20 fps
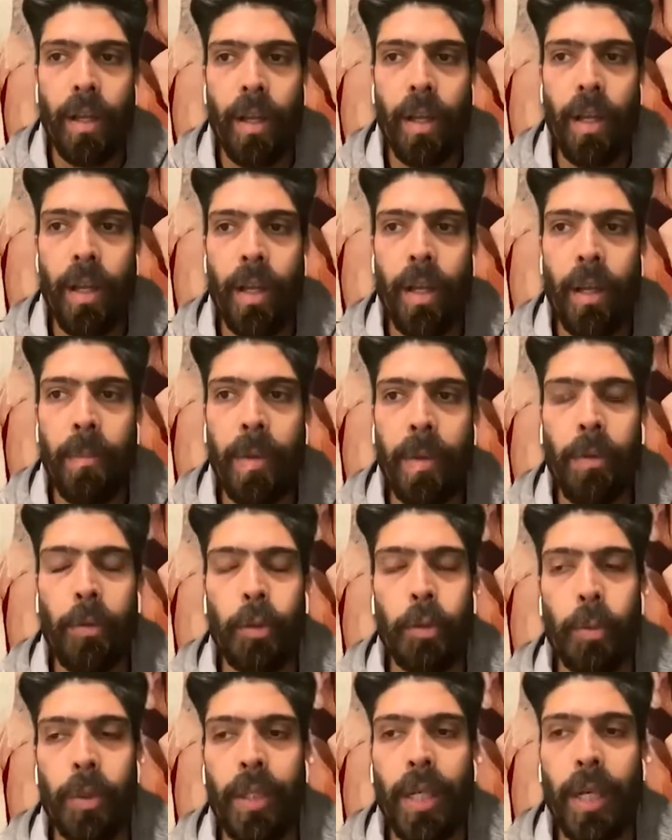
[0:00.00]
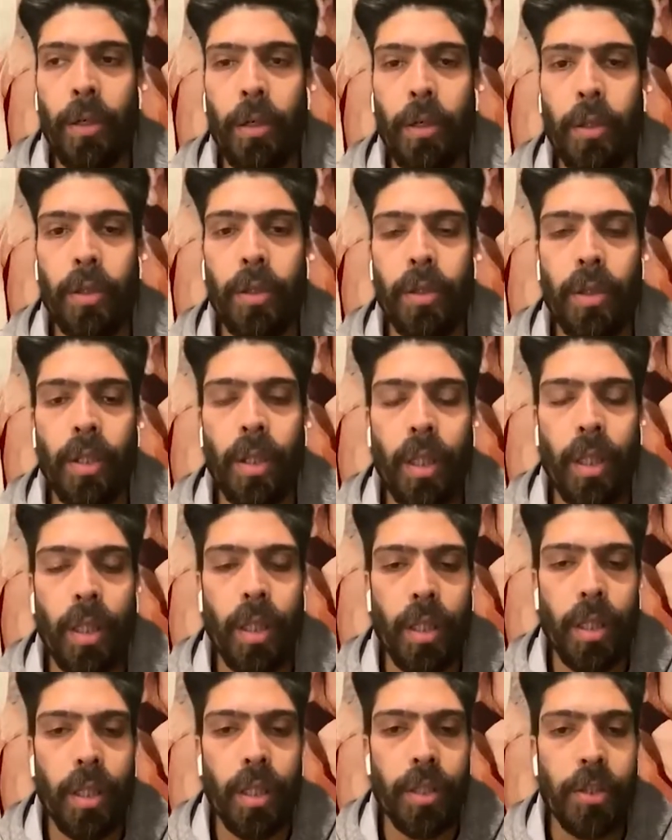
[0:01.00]
I was without
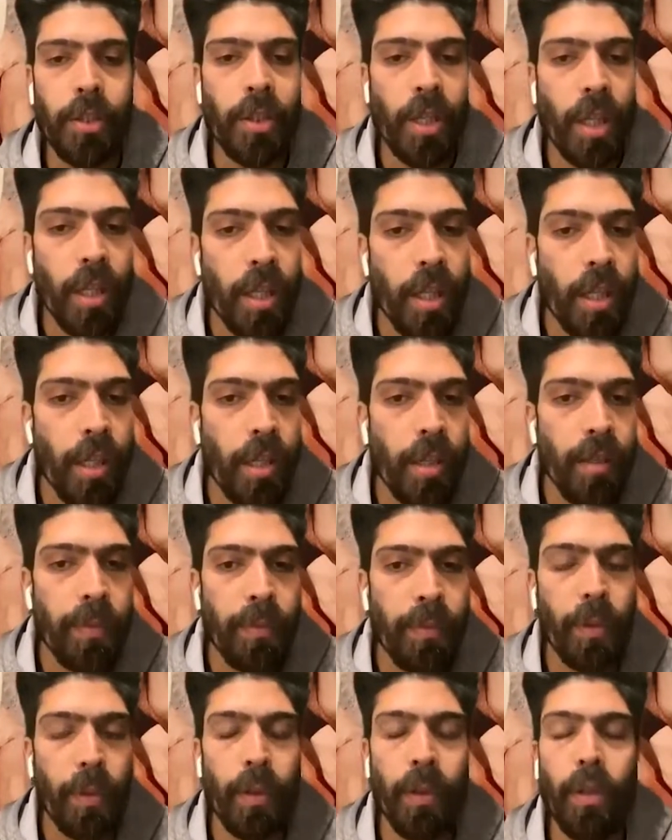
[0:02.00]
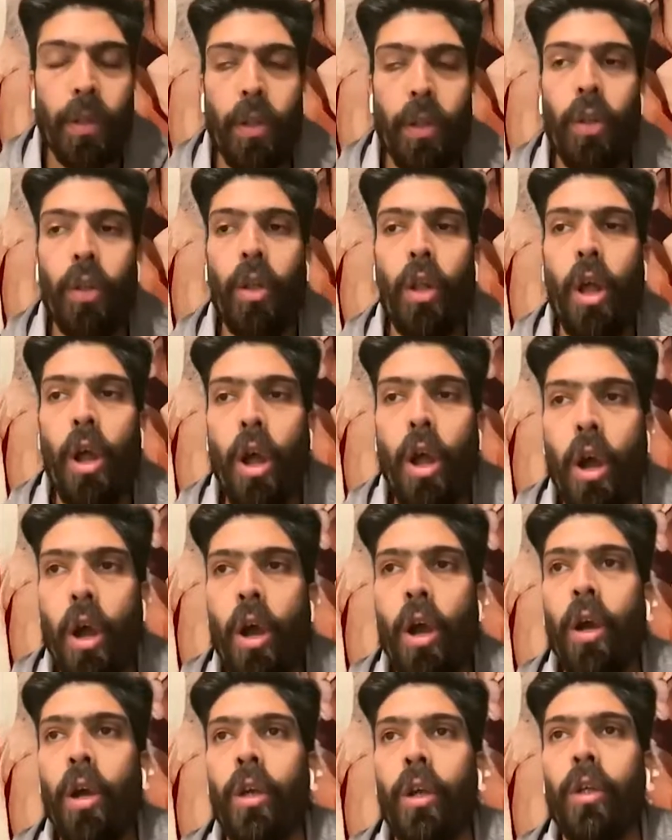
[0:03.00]
Sangha for a
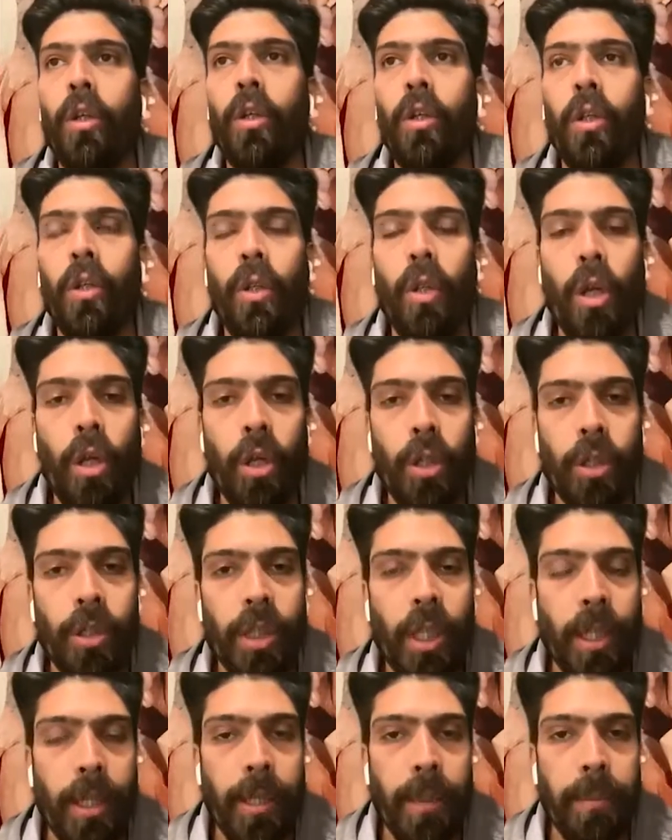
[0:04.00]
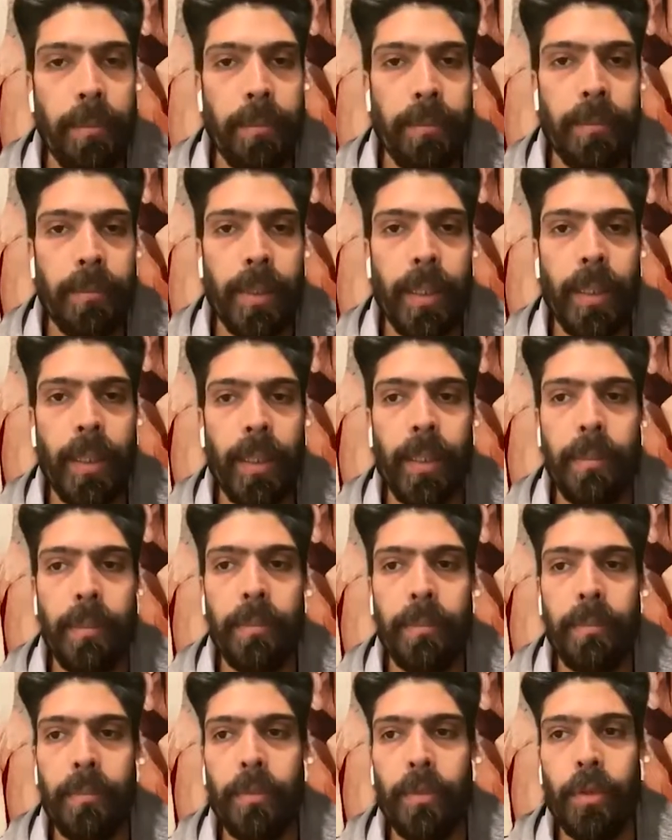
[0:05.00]
long, long time. It
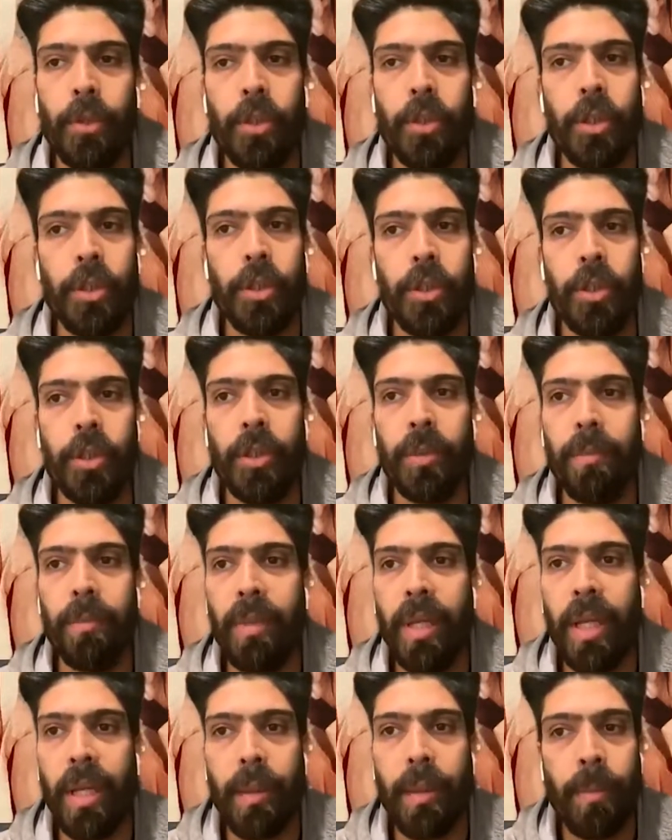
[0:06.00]
was just me